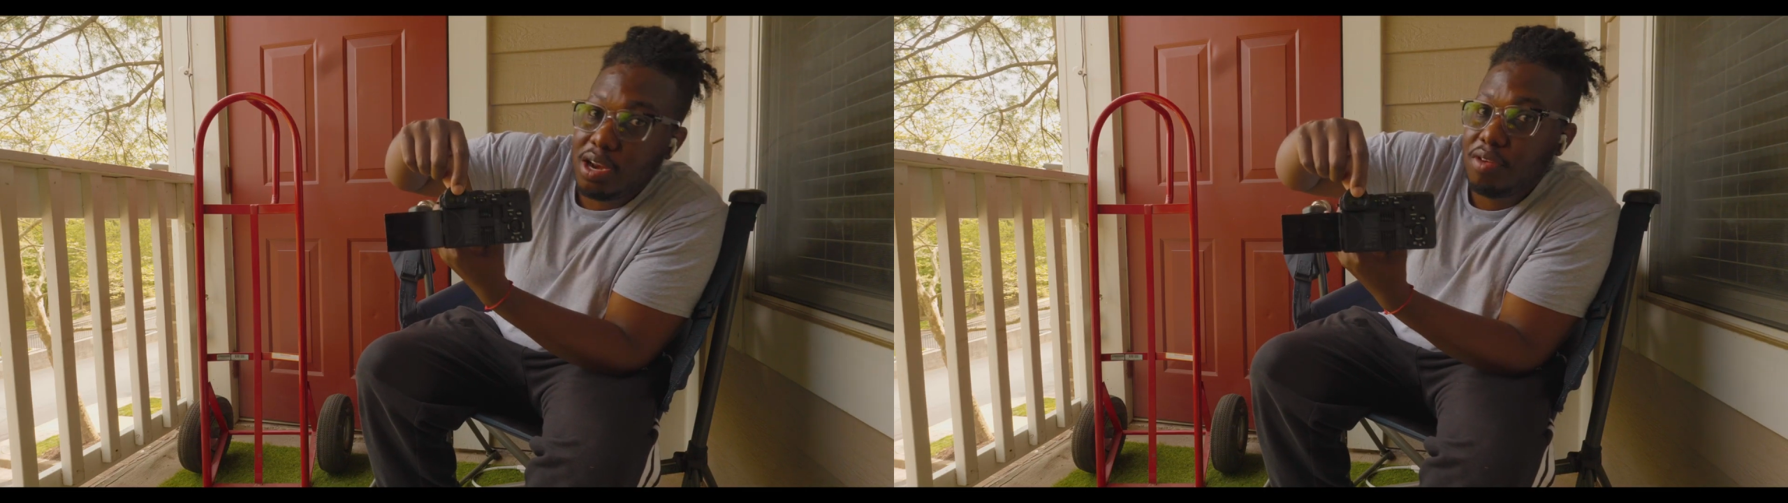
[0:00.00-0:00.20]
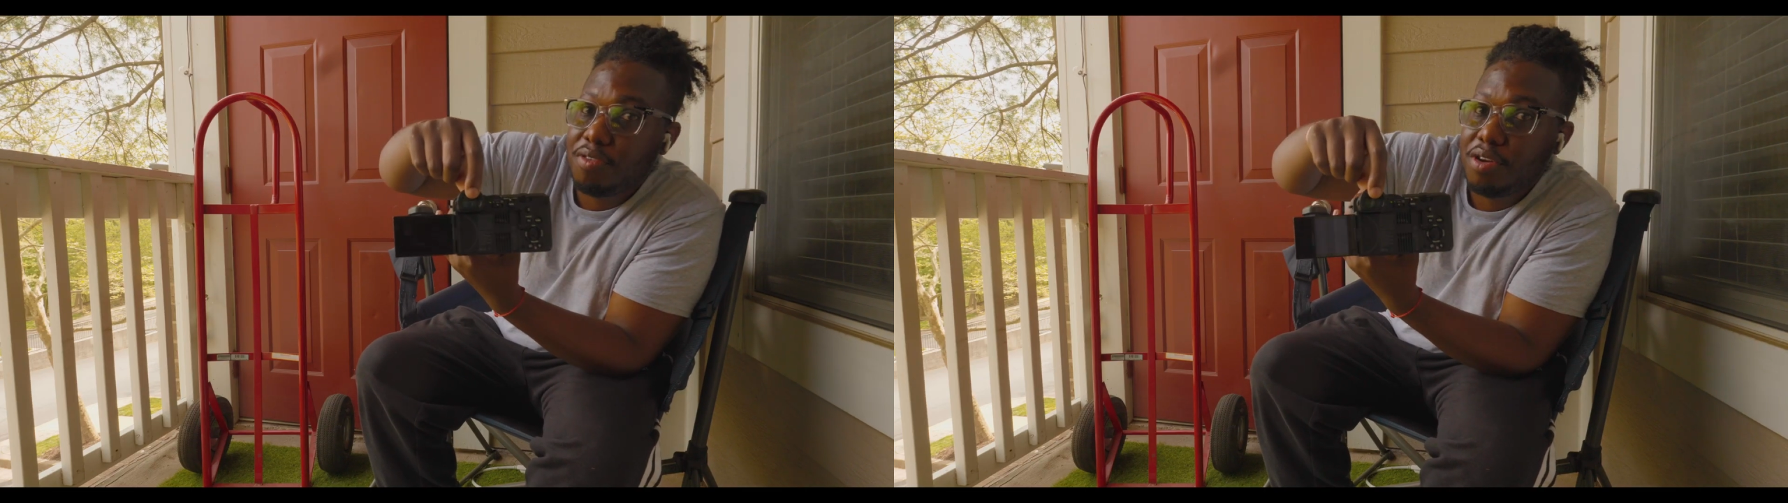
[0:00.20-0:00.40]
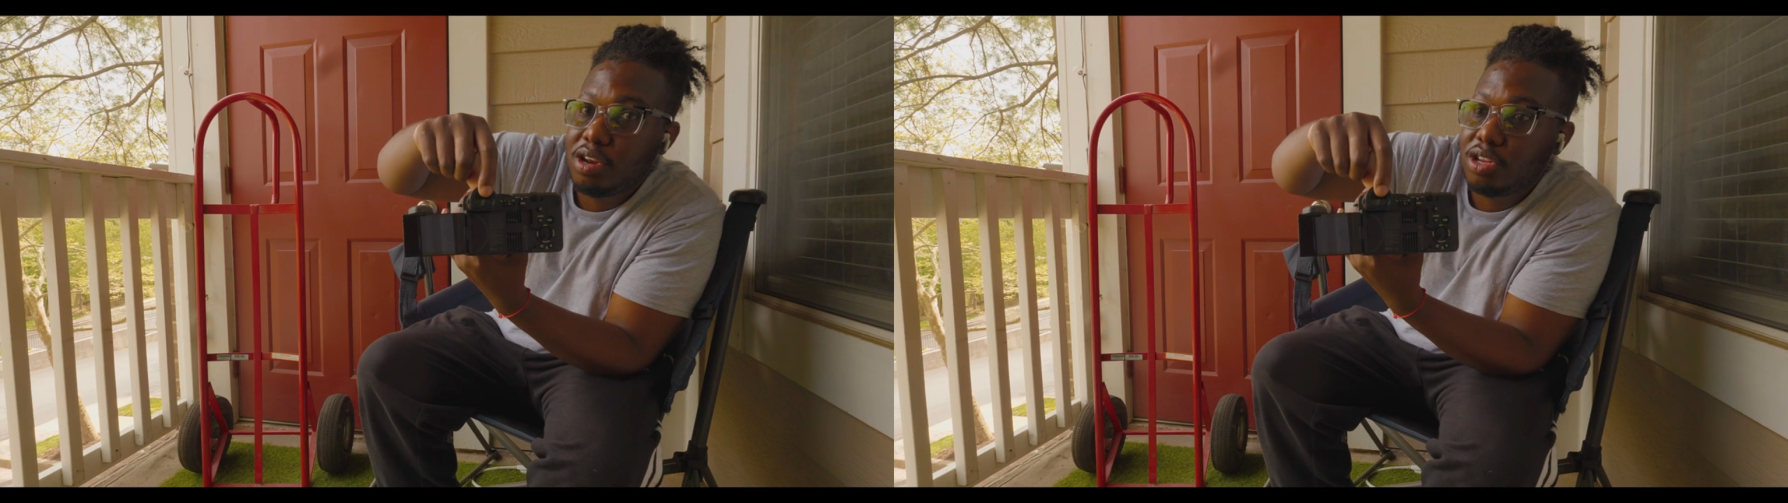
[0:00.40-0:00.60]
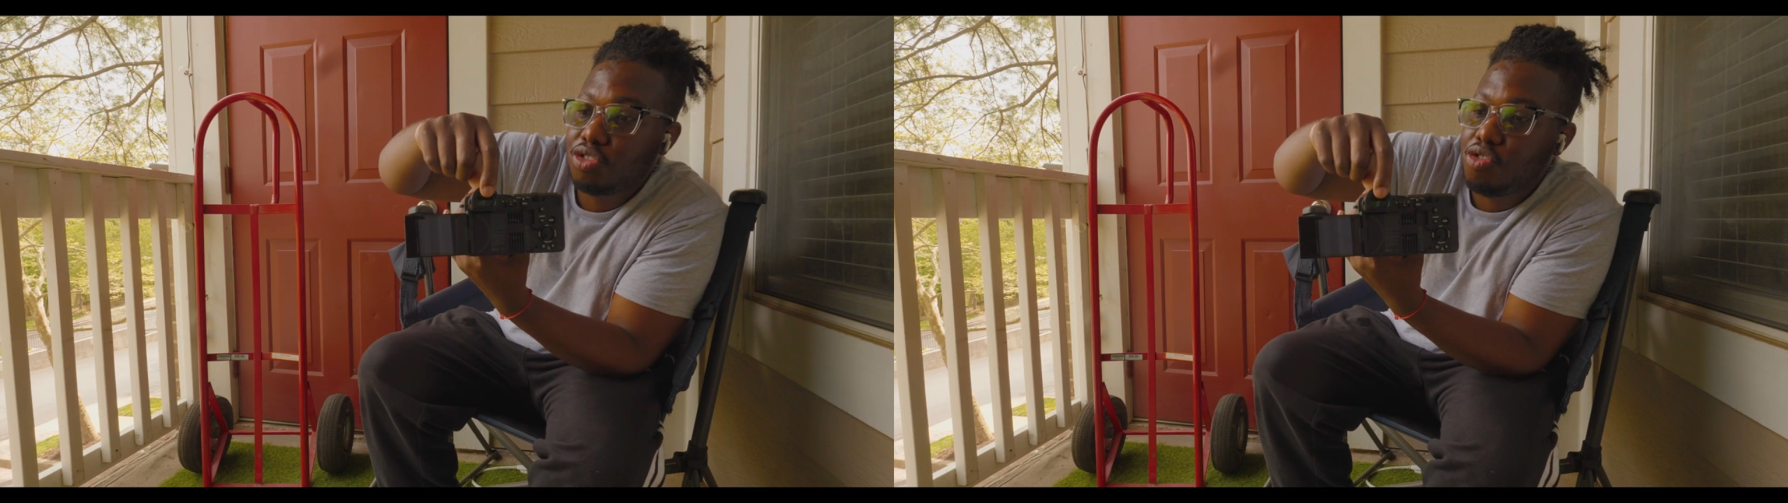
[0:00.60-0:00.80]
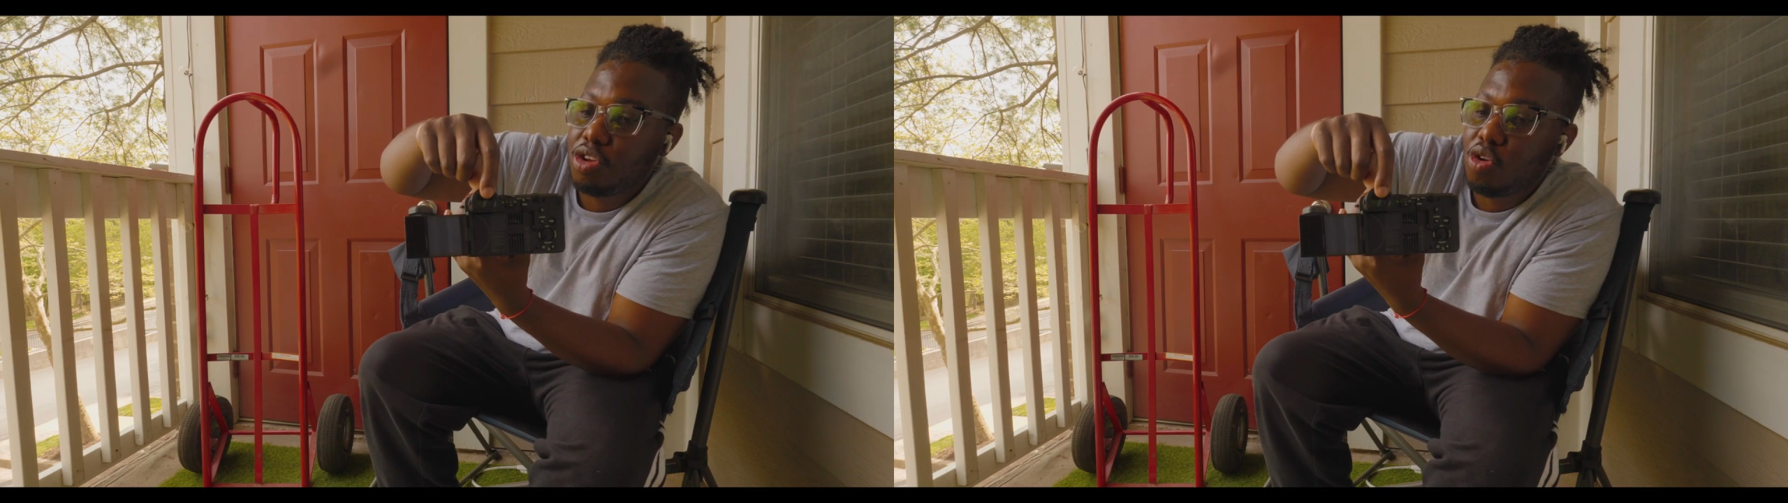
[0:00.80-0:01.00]
the infrared, the
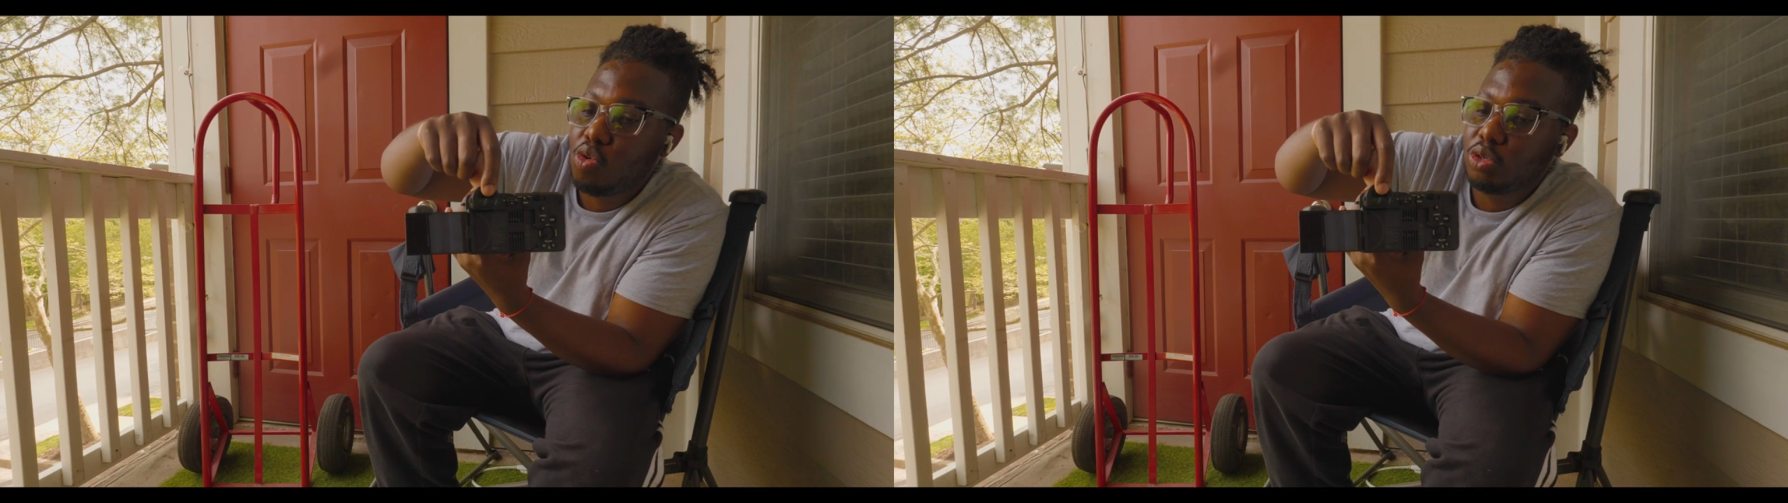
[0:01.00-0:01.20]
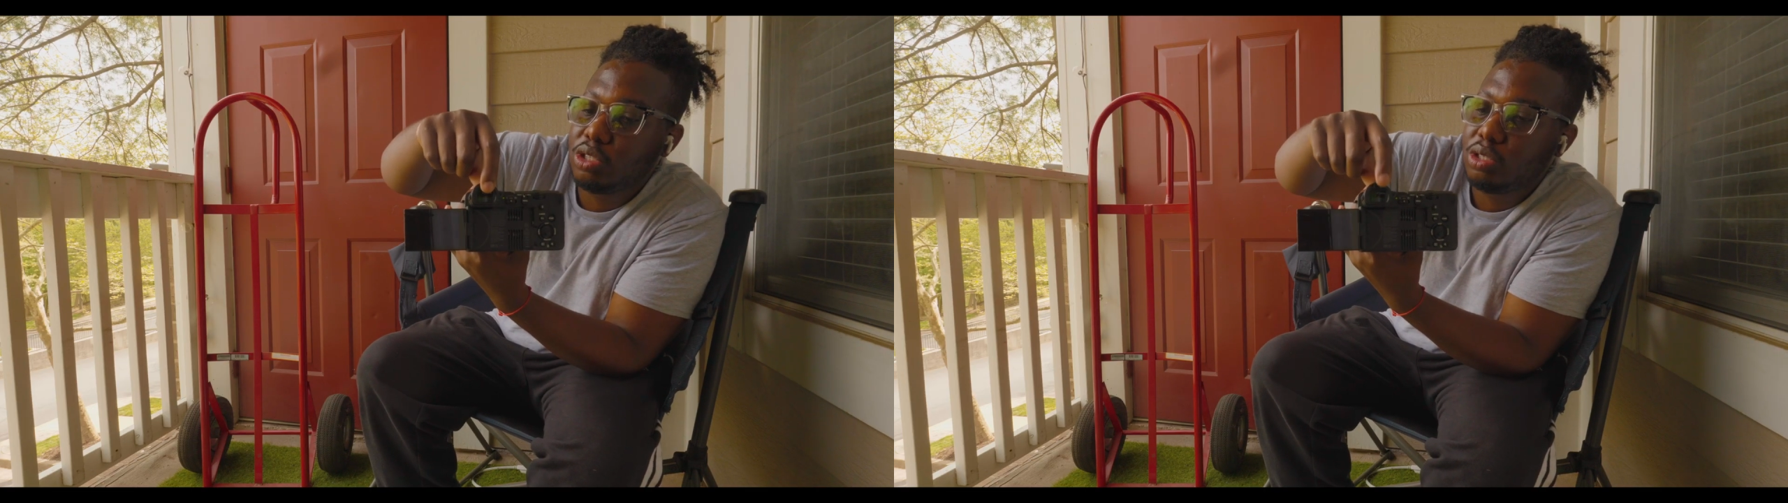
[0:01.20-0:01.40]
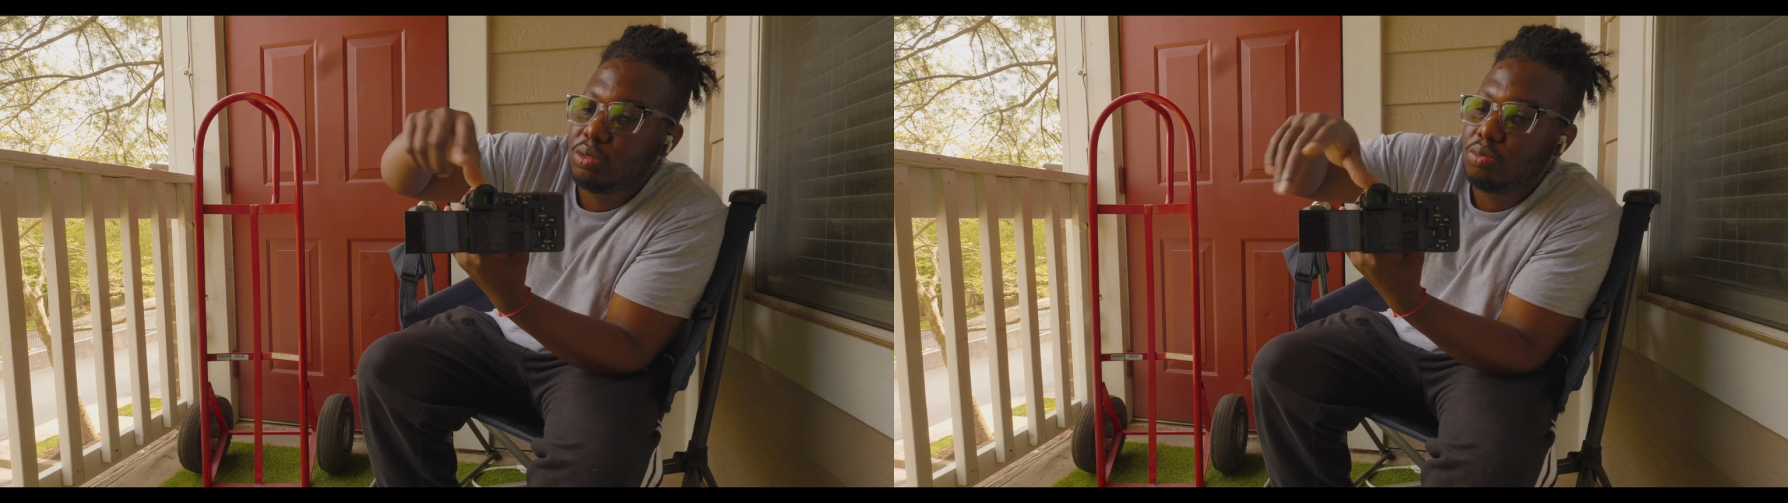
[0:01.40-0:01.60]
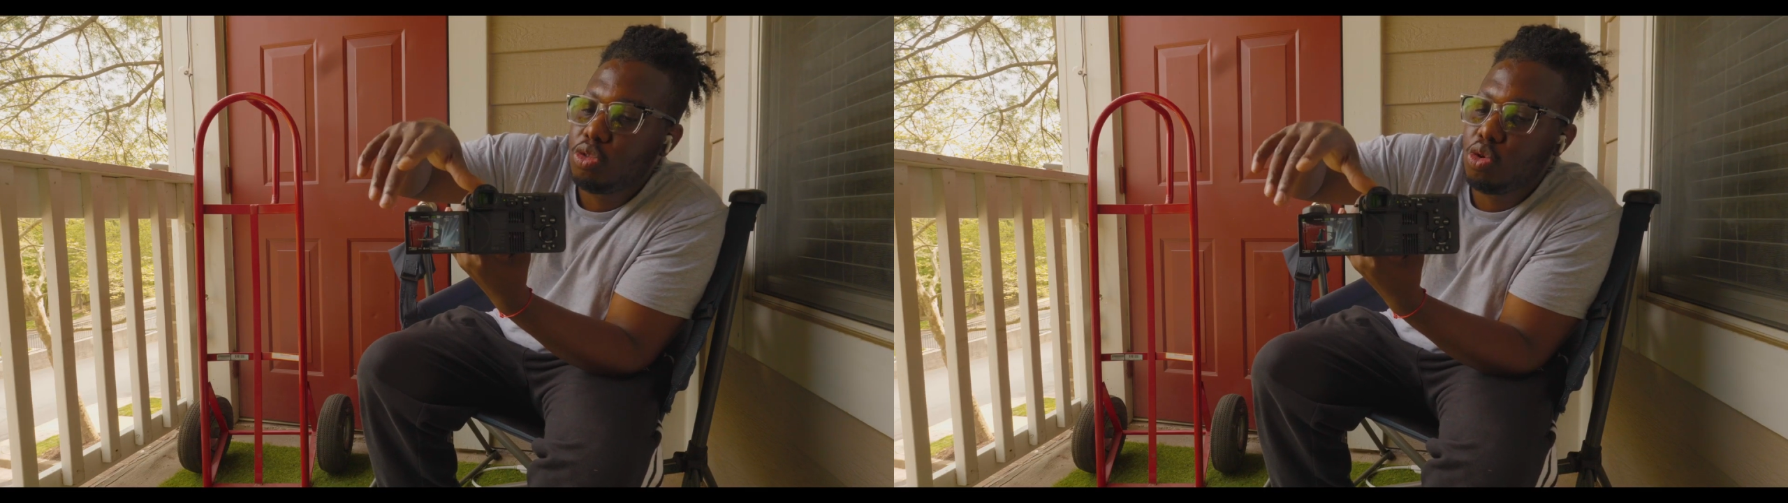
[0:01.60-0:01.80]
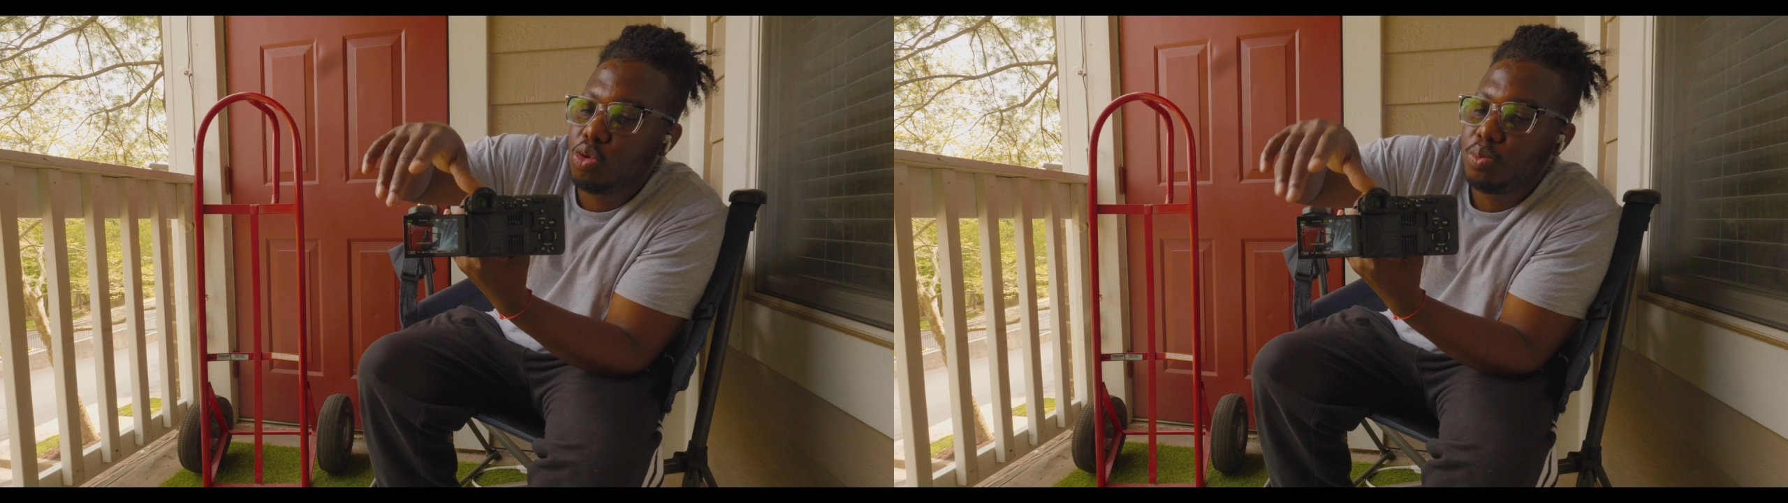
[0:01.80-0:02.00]
screen goes
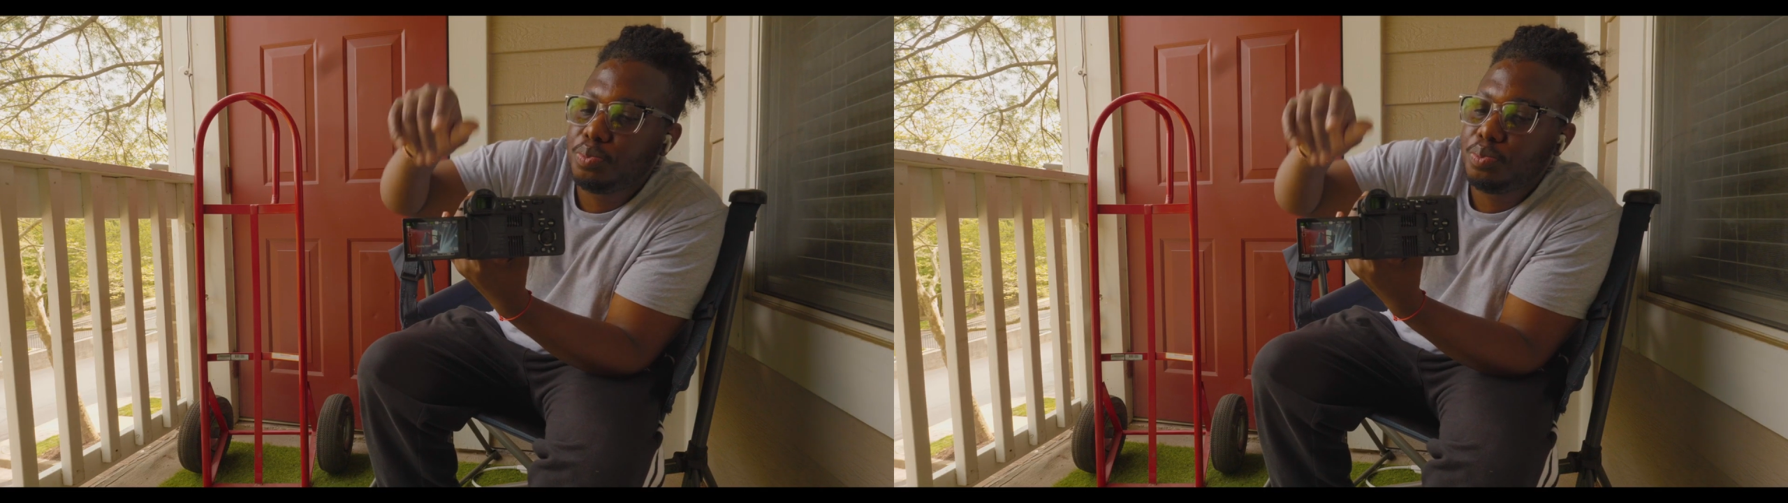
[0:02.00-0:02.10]
no.